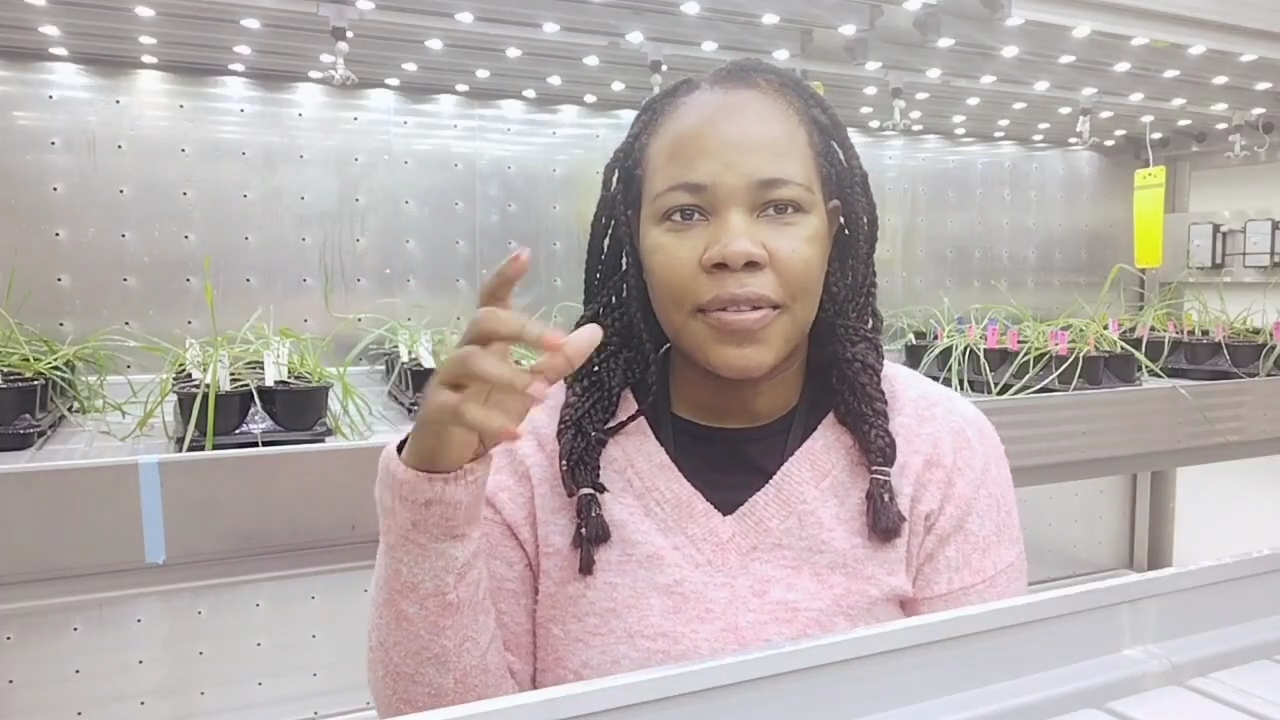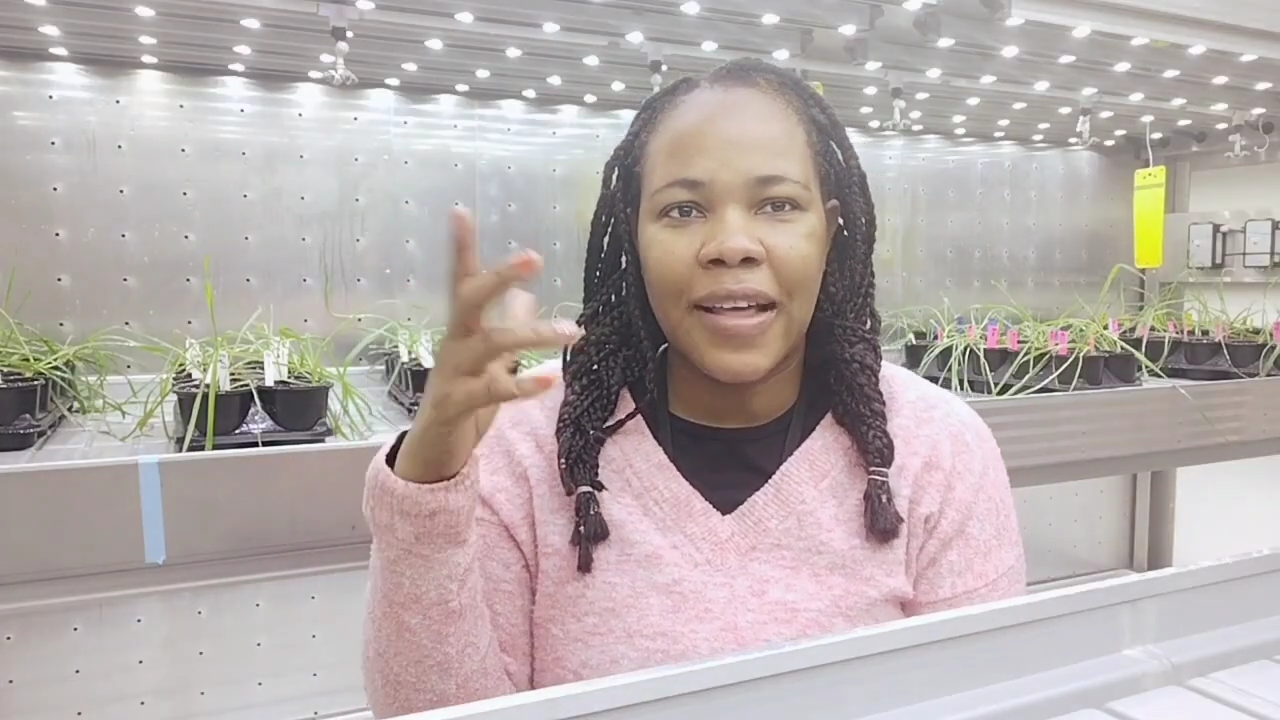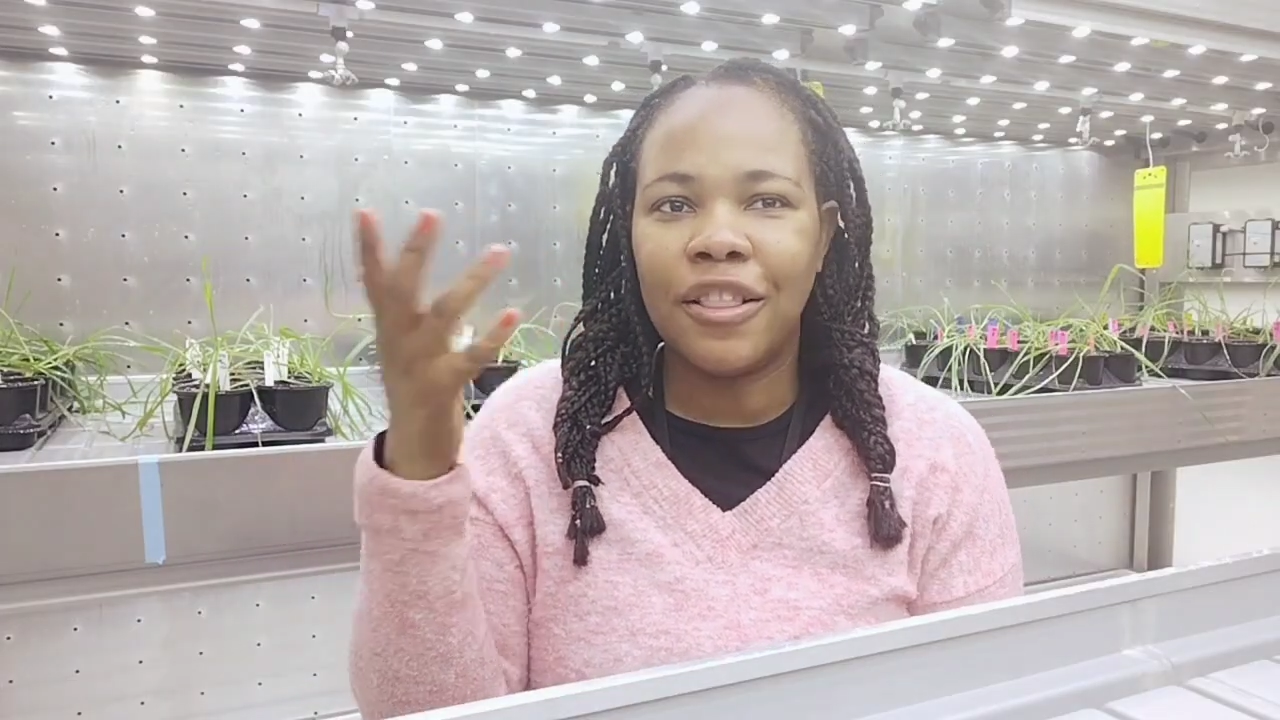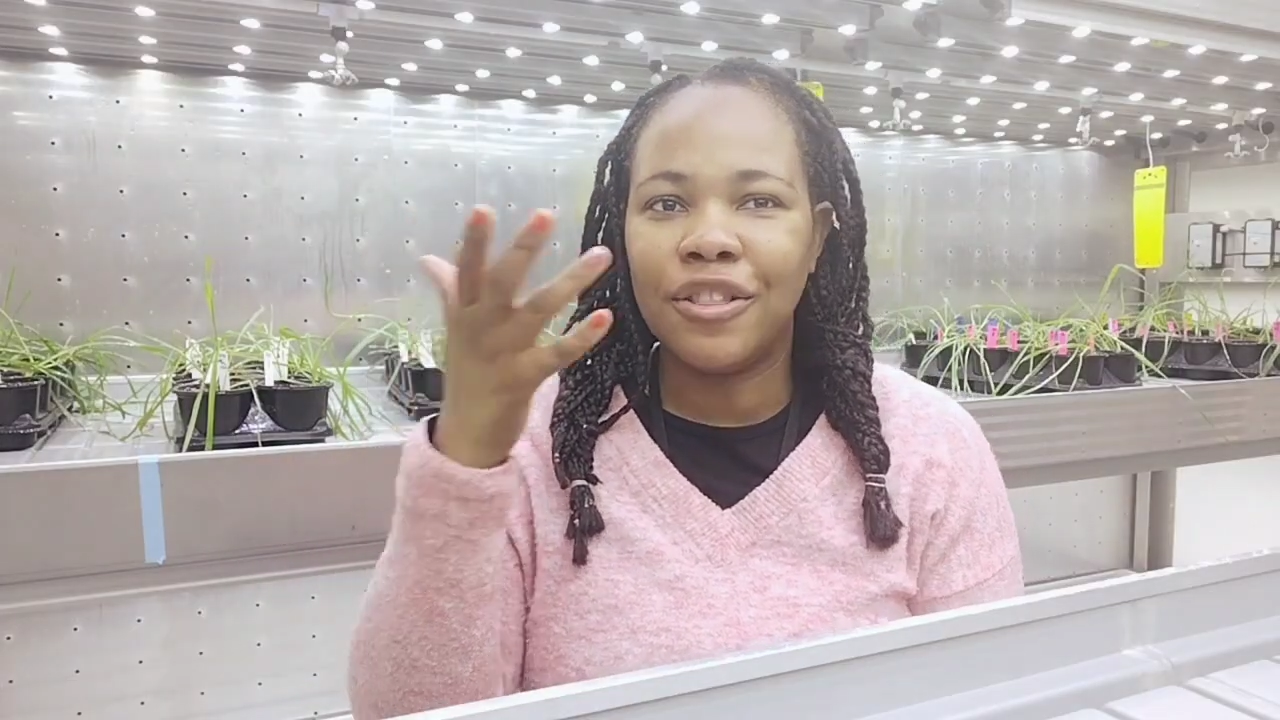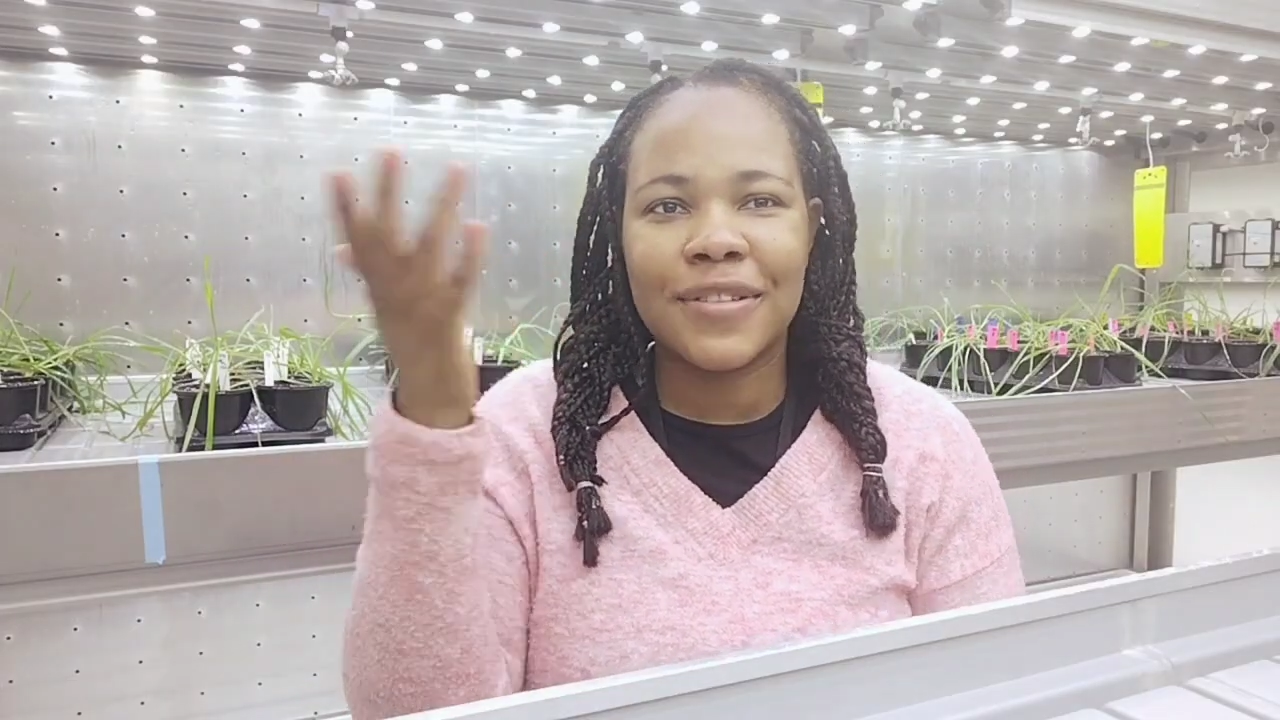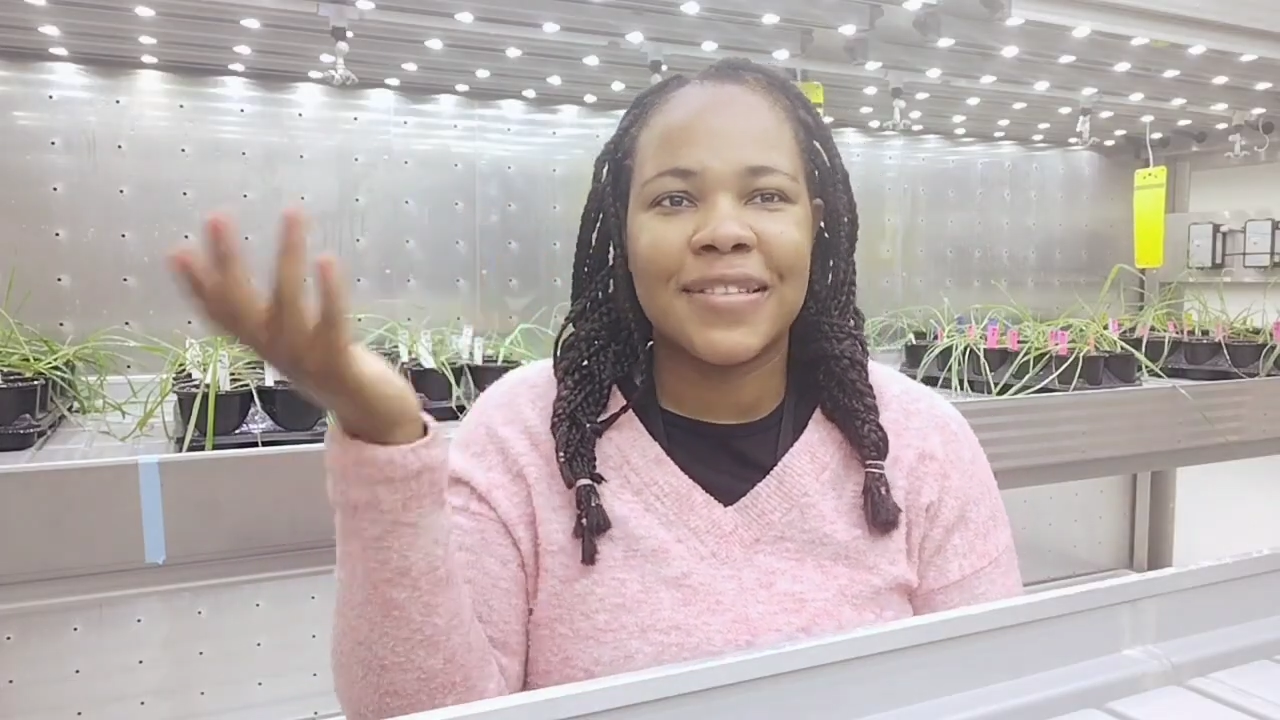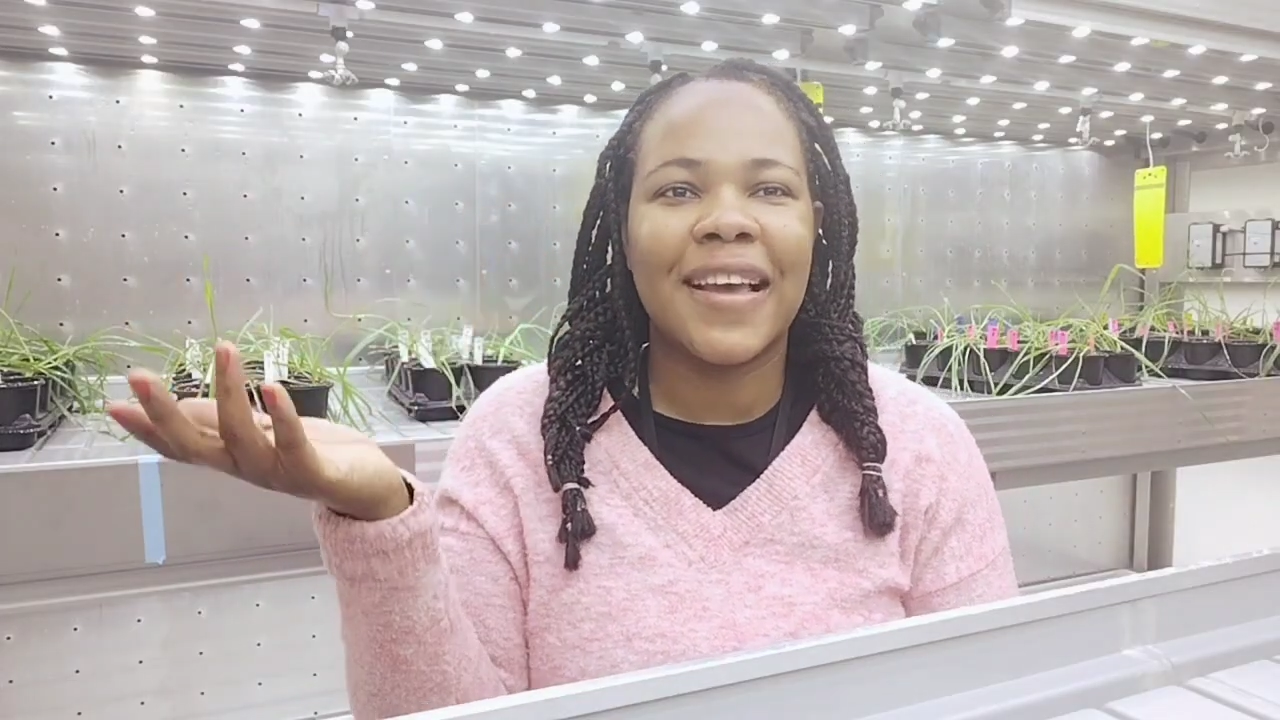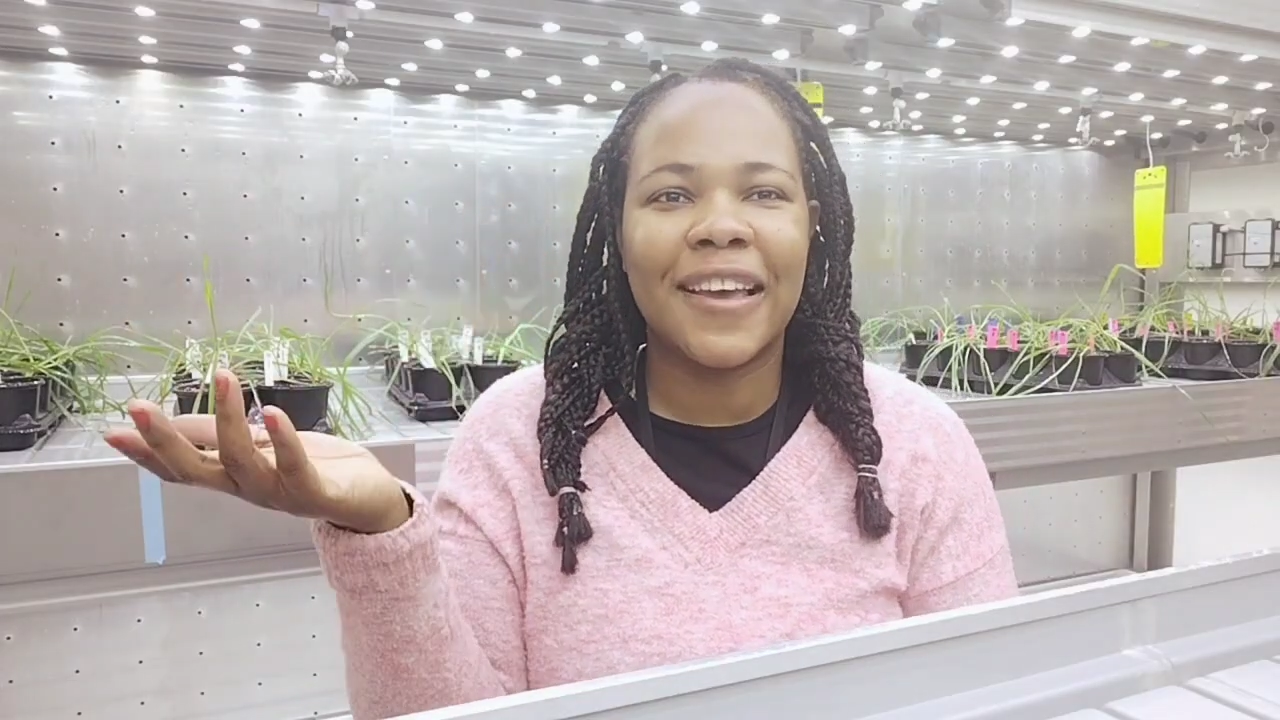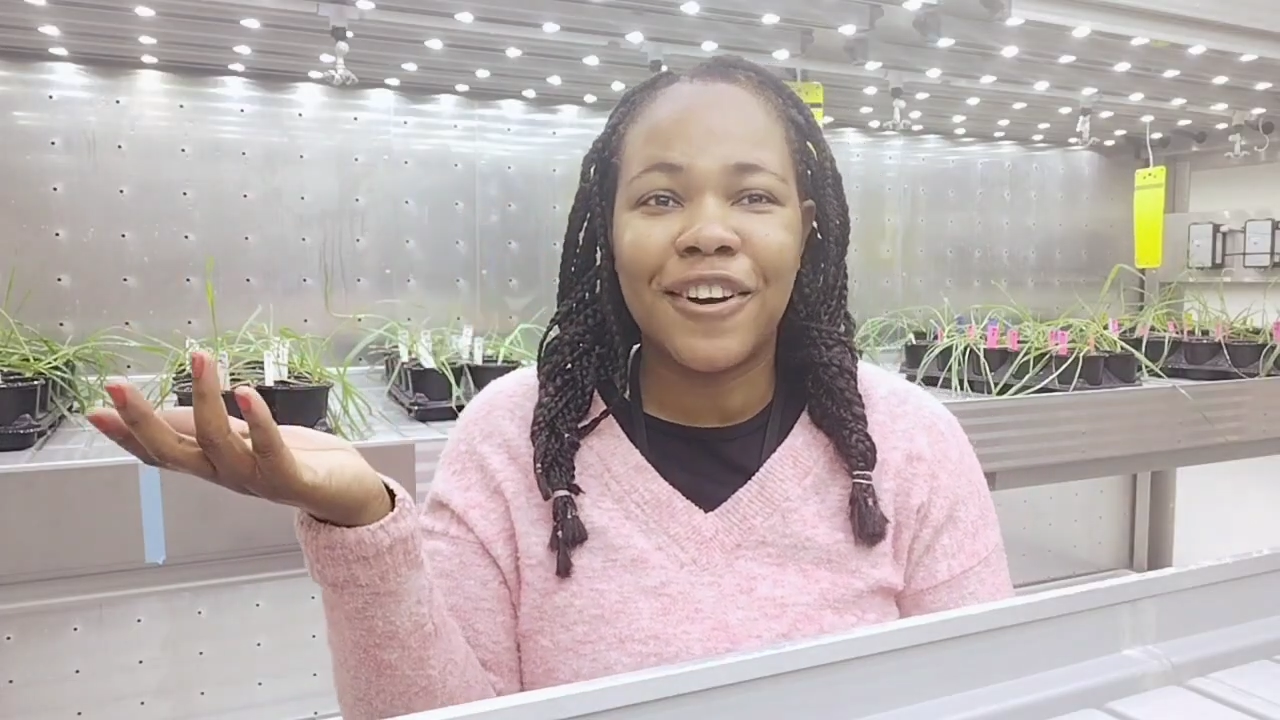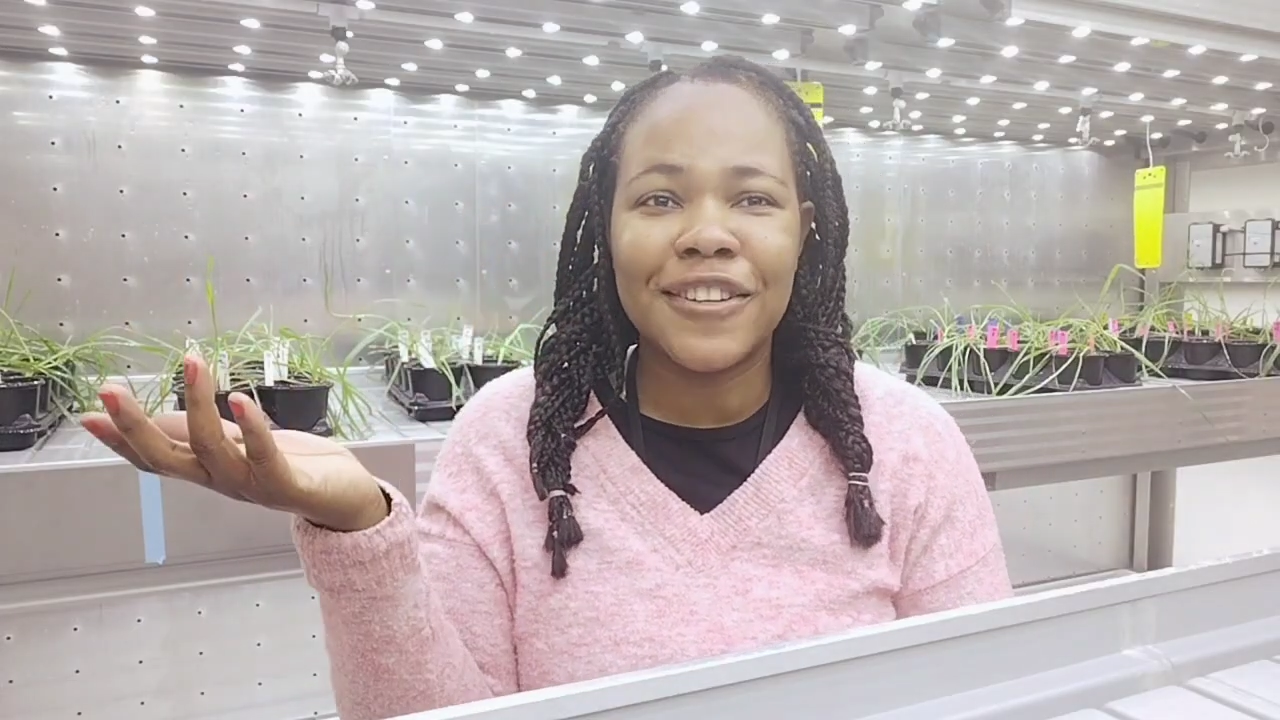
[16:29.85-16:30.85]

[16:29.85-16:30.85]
that looks like it